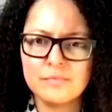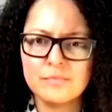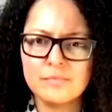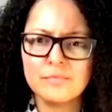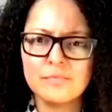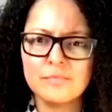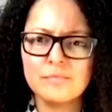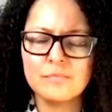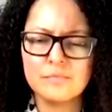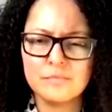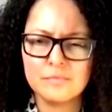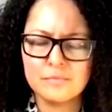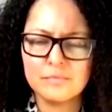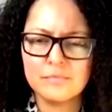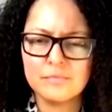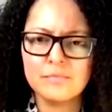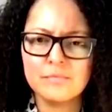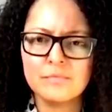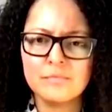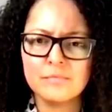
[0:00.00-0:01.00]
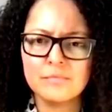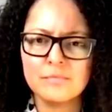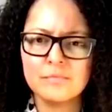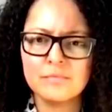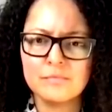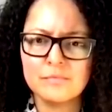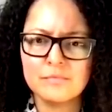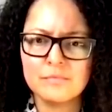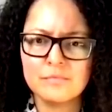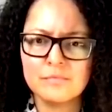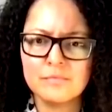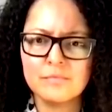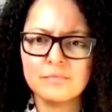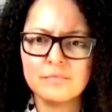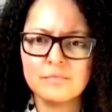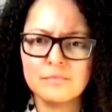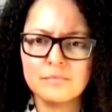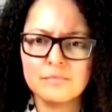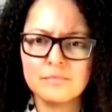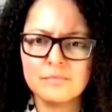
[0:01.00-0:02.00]

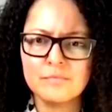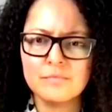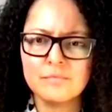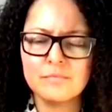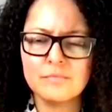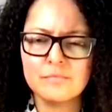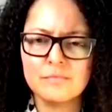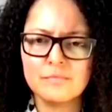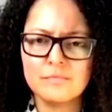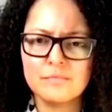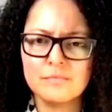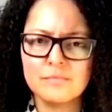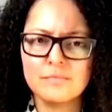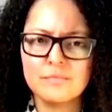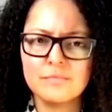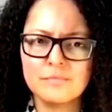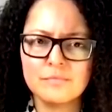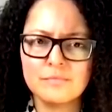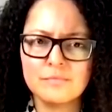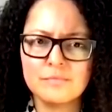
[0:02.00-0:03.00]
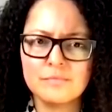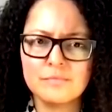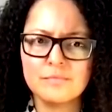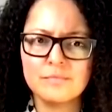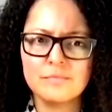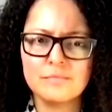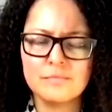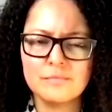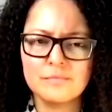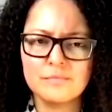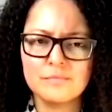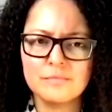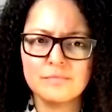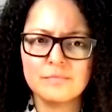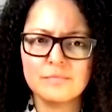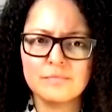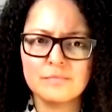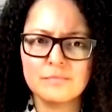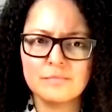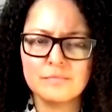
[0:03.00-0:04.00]

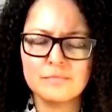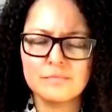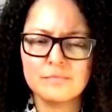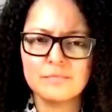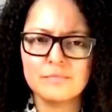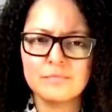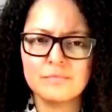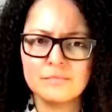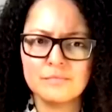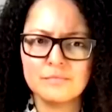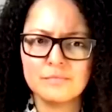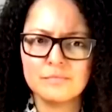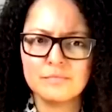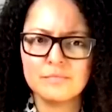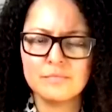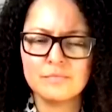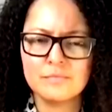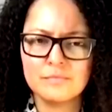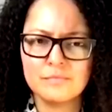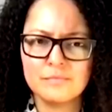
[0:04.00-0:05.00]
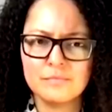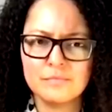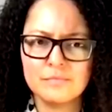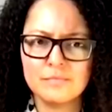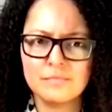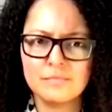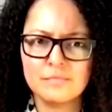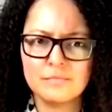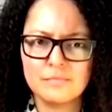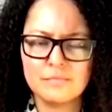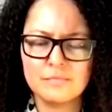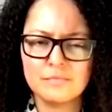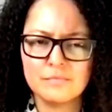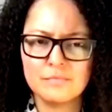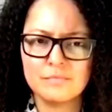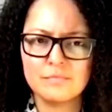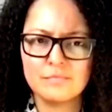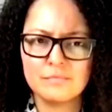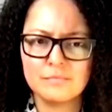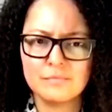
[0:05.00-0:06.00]

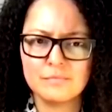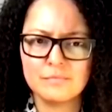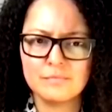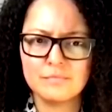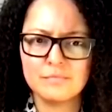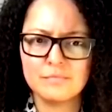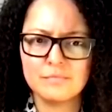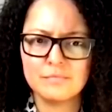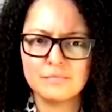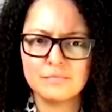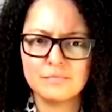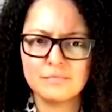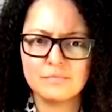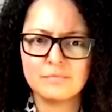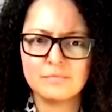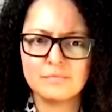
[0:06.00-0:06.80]
(silent)